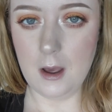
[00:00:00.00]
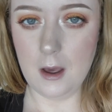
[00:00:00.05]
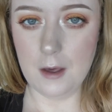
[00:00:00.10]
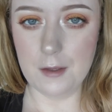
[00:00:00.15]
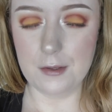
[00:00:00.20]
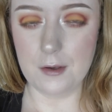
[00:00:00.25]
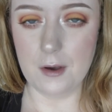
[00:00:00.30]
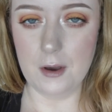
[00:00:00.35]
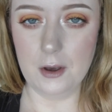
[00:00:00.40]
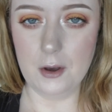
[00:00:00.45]
I
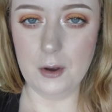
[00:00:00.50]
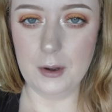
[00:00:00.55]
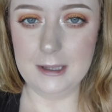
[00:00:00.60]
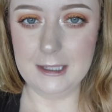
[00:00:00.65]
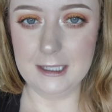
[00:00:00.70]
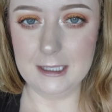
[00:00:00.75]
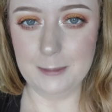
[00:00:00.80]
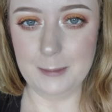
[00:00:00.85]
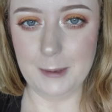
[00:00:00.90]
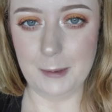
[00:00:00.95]
thought I'd go a
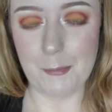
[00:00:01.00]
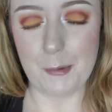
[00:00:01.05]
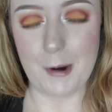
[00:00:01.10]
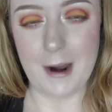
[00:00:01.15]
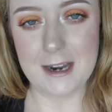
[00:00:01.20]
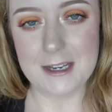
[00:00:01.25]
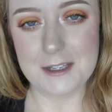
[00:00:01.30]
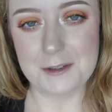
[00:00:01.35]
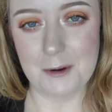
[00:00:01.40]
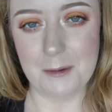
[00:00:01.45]
little bit
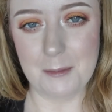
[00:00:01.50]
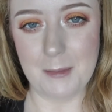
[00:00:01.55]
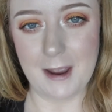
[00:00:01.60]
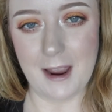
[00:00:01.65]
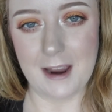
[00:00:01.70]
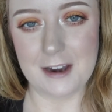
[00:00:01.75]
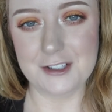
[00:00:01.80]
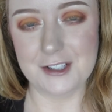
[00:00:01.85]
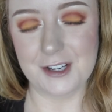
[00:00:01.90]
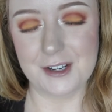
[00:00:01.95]
brighter on
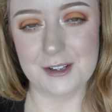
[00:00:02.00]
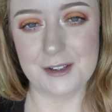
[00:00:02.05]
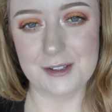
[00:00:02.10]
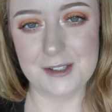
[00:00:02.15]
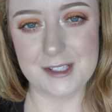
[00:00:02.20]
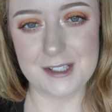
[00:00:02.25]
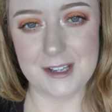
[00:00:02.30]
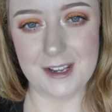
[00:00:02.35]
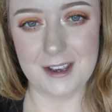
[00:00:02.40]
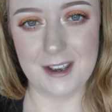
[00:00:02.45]
my eyeshadow
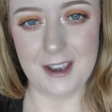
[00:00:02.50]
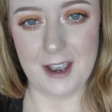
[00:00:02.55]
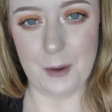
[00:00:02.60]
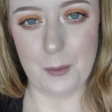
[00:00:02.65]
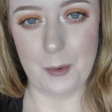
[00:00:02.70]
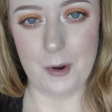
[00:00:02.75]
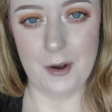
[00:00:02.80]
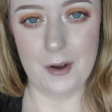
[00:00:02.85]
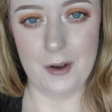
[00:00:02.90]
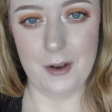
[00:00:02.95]
today. I
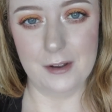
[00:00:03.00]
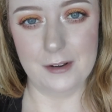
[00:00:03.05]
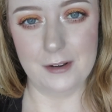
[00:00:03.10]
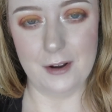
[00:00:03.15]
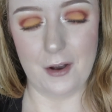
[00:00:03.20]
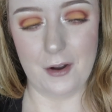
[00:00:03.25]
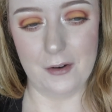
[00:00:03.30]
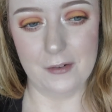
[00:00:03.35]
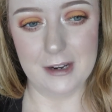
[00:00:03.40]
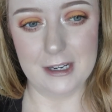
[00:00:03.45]
wore an
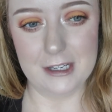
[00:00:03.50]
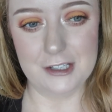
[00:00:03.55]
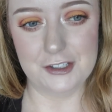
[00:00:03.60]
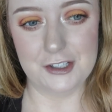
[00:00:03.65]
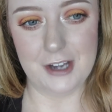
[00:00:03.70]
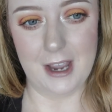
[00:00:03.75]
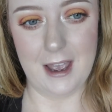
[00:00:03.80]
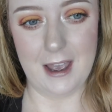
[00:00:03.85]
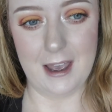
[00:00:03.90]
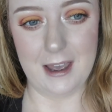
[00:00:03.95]
orange
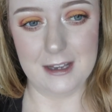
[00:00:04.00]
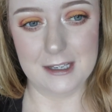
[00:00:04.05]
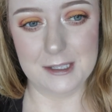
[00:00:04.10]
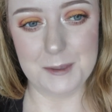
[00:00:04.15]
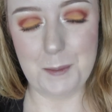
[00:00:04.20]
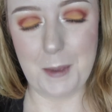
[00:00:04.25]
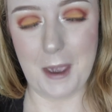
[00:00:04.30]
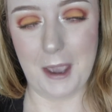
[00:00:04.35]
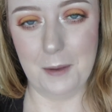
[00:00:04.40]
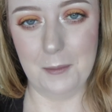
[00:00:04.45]
and
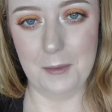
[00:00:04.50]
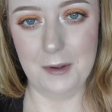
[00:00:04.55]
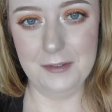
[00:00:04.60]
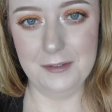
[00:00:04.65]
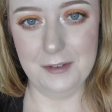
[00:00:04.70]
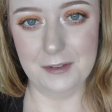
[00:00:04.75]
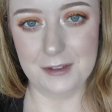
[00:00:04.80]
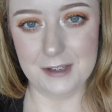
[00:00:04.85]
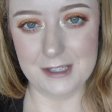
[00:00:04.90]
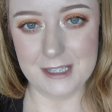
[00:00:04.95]
pink one
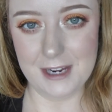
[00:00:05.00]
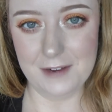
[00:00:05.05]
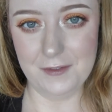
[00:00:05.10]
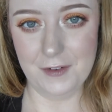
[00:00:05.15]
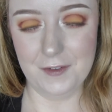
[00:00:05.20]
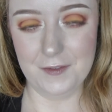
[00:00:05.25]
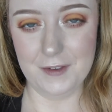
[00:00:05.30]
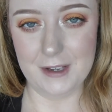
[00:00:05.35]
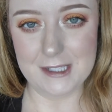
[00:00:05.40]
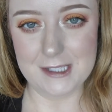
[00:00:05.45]
the other day
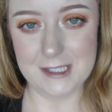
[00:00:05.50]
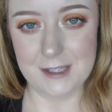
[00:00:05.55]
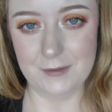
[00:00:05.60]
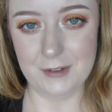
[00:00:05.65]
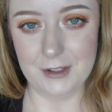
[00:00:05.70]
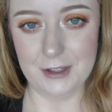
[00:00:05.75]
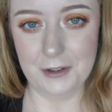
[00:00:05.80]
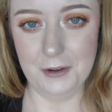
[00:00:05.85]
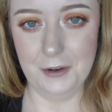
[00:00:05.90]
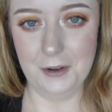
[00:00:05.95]
for a
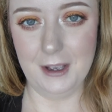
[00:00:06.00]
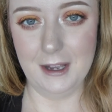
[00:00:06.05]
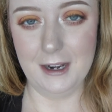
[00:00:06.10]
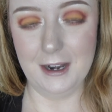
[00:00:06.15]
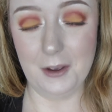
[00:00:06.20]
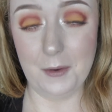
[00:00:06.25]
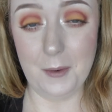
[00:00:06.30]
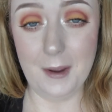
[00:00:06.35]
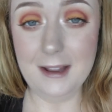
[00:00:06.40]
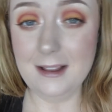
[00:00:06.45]
festival look and I
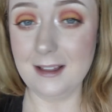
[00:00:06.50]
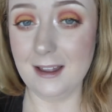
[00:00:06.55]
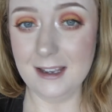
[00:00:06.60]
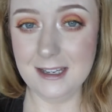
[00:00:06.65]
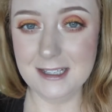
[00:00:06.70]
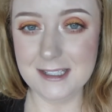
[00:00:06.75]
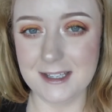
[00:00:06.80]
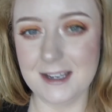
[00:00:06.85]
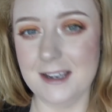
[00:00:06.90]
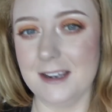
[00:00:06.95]
quite
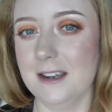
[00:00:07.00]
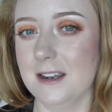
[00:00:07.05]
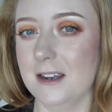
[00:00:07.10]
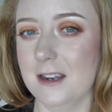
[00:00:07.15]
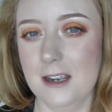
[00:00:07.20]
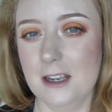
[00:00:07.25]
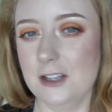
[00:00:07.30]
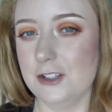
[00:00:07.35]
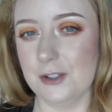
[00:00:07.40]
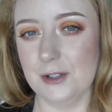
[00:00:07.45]
liked it.
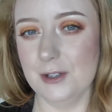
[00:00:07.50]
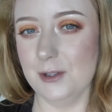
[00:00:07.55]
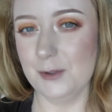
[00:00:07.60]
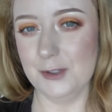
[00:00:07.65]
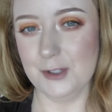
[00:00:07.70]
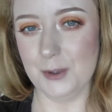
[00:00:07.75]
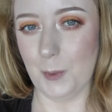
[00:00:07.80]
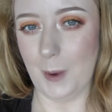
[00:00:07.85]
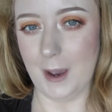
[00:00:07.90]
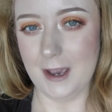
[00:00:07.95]
I don't
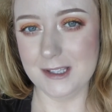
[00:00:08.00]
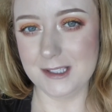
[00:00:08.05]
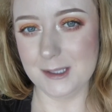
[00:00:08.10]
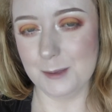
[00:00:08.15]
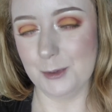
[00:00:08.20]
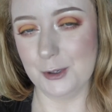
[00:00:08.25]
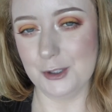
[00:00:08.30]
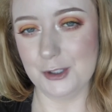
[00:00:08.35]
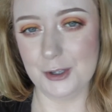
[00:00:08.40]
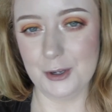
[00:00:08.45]
usually wear so
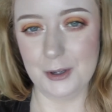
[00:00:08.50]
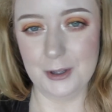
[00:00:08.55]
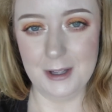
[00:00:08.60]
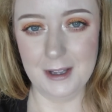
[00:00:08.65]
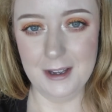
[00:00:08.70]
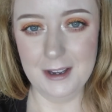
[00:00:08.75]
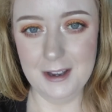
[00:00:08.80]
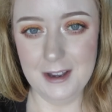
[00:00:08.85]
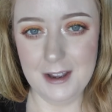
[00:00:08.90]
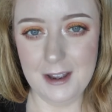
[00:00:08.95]
much
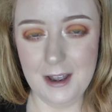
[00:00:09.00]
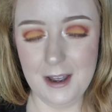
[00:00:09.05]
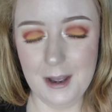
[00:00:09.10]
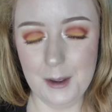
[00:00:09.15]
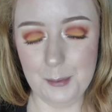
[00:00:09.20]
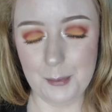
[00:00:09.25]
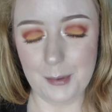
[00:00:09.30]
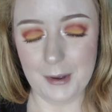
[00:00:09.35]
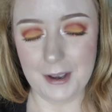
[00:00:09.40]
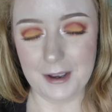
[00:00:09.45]
colour,
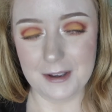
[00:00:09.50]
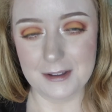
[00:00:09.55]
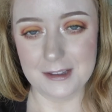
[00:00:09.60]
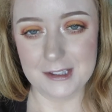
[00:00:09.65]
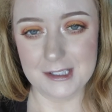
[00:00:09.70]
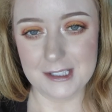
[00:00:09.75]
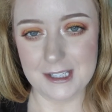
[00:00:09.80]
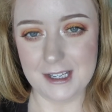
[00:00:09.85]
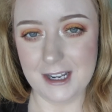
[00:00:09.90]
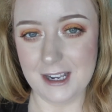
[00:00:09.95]
but
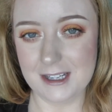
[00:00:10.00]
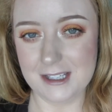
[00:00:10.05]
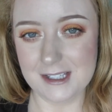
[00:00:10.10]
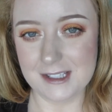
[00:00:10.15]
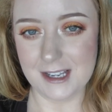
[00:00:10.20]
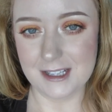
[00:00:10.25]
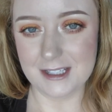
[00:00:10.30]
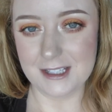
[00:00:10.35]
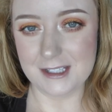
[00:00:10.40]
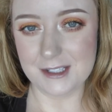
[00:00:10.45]
today I
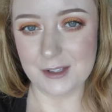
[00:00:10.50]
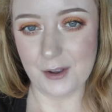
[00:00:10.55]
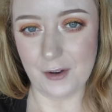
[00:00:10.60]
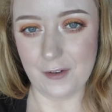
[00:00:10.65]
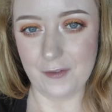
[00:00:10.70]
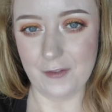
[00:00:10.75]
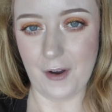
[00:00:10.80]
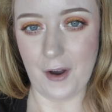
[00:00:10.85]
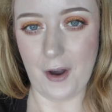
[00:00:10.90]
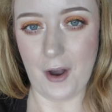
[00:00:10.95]
decided to go
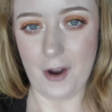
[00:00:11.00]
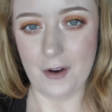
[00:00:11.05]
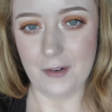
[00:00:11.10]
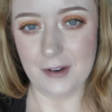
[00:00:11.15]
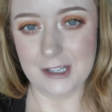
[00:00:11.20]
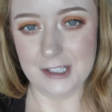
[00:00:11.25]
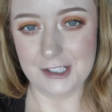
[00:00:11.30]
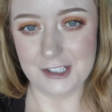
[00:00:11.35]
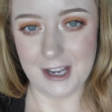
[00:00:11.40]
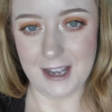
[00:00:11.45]
for
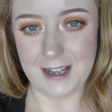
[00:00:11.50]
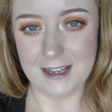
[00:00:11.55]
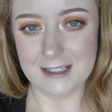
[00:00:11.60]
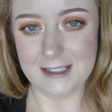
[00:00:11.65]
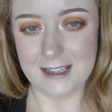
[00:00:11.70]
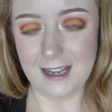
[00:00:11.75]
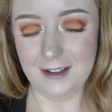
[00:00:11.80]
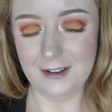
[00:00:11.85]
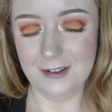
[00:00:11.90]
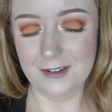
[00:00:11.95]
orange and
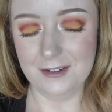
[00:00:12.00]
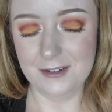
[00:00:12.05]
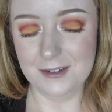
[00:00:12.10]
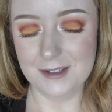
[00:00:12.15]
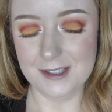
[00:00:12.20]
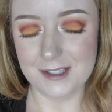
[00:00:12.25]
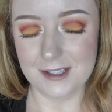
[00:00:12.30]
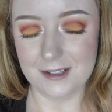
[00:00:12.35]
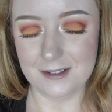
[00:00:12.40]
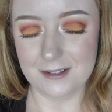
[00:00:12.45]
yellow,
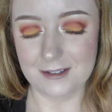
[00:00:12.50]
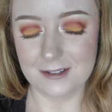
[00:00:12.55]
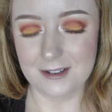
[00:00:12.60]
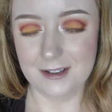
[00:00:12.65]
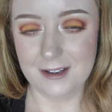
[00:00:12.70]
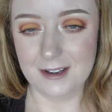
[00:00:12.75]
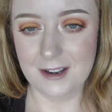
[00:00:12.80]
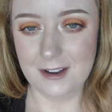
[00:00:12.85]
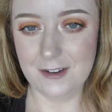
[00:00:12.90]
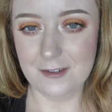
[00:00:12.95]
so
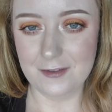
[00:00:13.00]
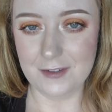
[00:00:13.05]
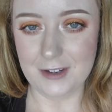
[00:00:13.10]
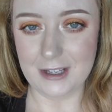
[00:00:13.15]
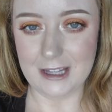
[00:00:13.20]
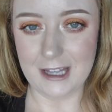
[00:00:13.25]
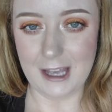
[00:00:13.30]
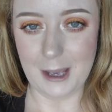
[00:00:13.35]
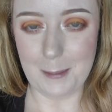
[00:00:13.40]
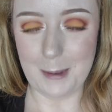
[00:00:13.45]

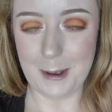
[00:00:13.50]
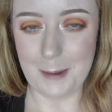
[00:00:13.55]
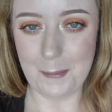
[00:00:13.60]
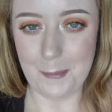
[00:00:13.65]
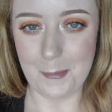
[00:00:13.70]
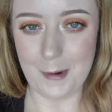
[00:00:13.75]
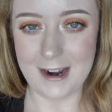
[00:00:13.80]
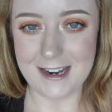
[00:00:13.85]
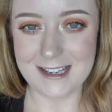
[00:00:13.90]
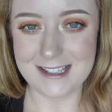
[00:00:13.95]
feeling a bit
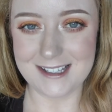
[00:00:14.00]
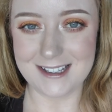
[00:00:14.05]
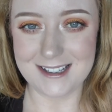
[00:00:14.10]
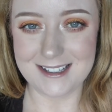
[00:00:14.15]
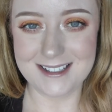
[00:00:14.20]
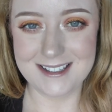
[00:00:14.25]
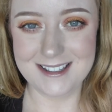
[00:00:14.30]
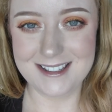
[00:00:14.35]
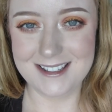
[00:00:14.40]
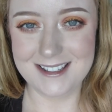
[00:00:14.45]
brighter.